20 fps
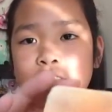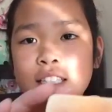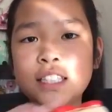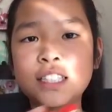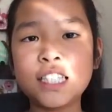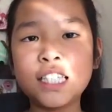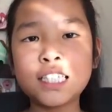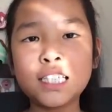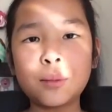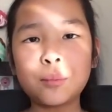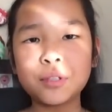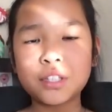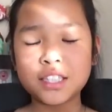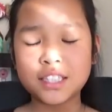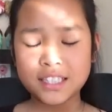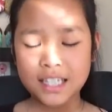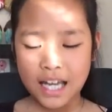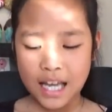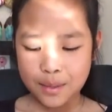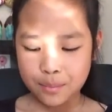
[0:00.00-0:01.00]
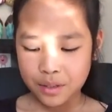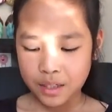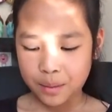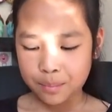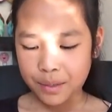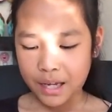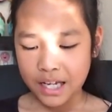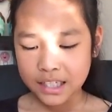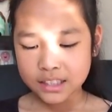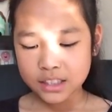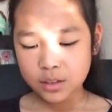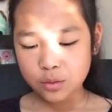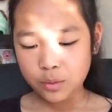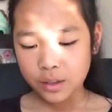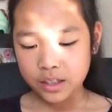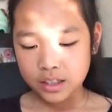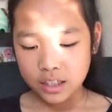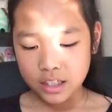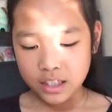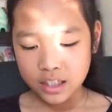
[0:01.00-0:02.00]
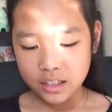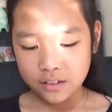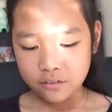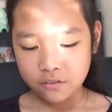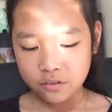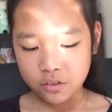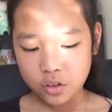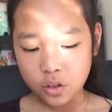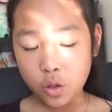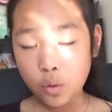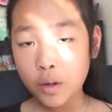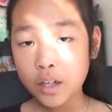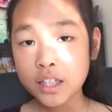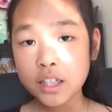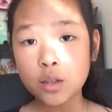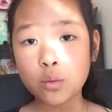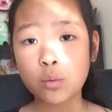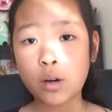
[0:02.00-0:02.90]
it did come with the tag, but I packed it away. I have no idea